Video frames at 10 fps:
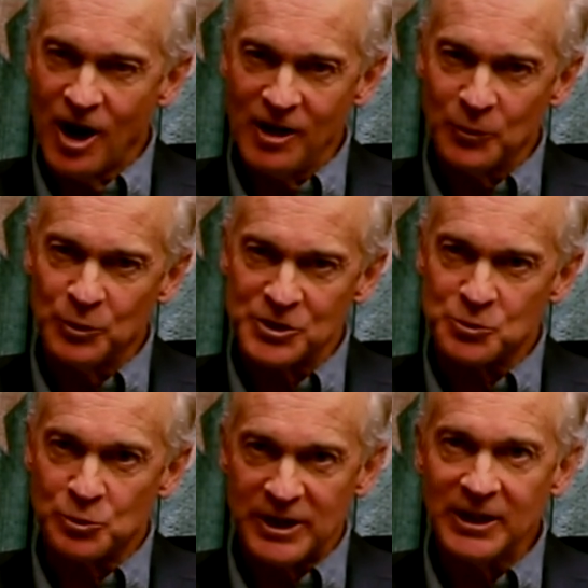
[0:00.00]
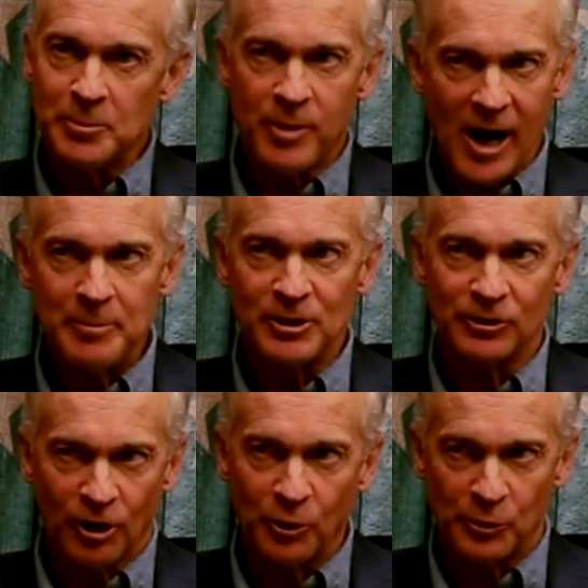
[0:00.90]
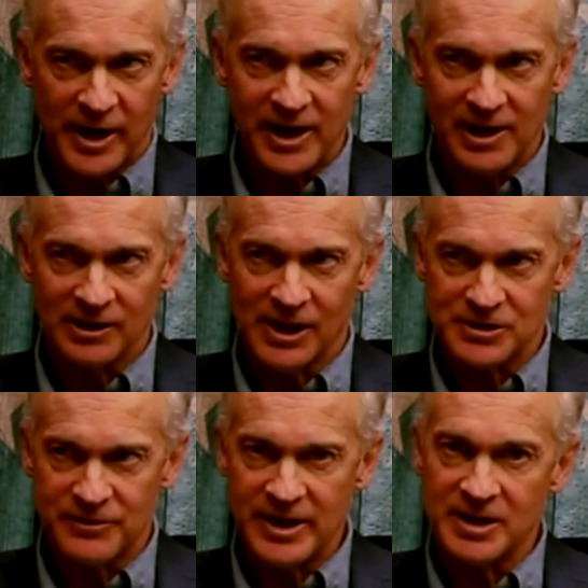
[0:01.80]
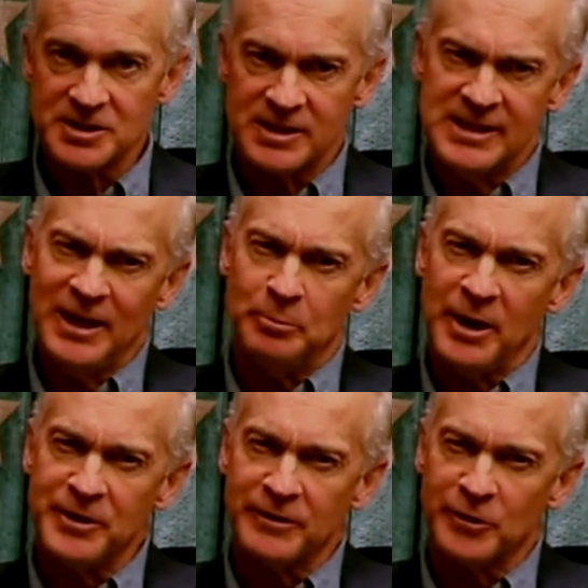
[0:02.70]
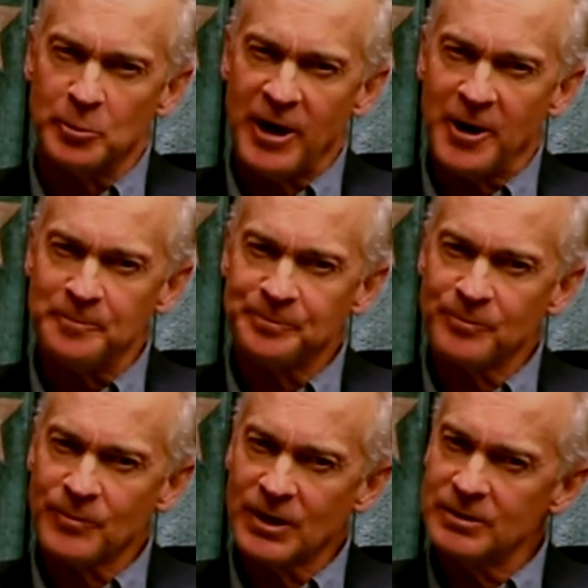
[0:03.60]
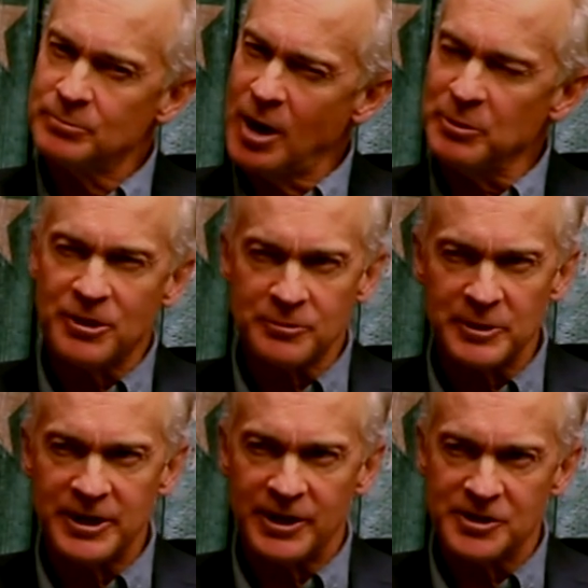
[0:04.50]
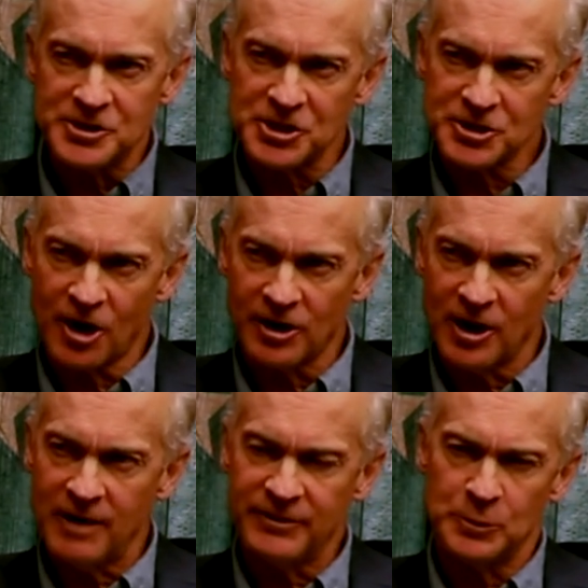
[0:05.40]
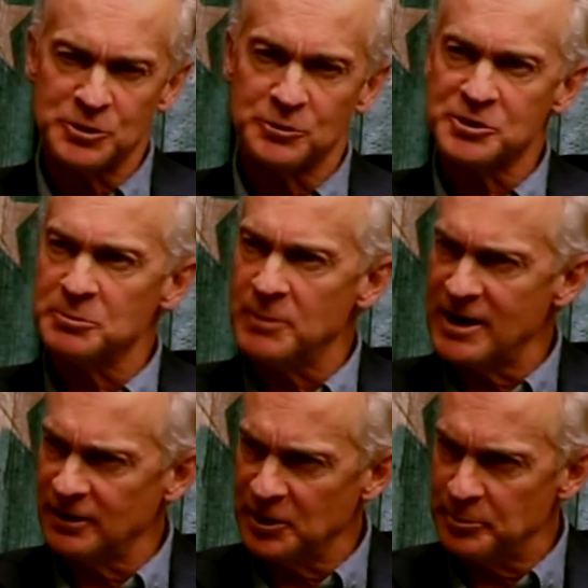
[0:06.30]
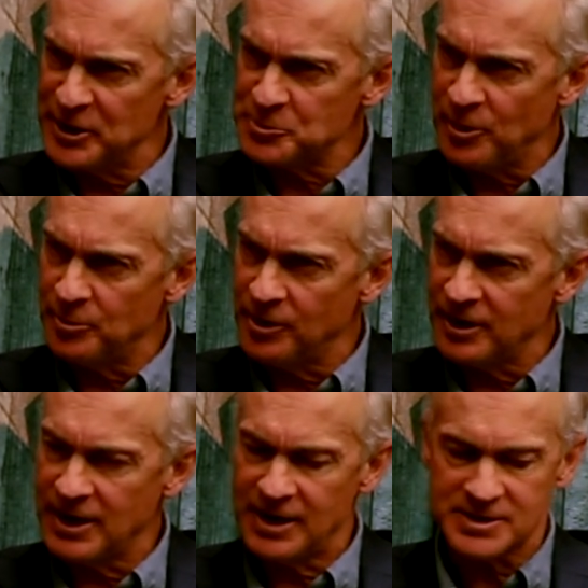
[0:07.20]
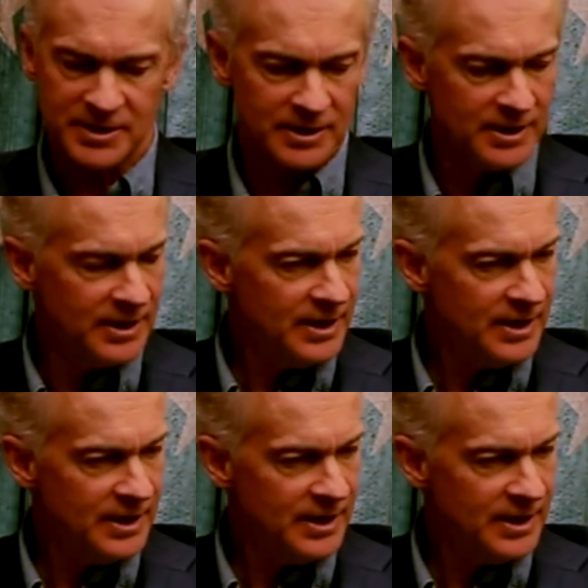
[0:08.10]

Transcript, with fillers: Colin was really popular already in Las Vegas because he had been there for about probably three years. He started off and he was doing some minor league baseball broadcasting.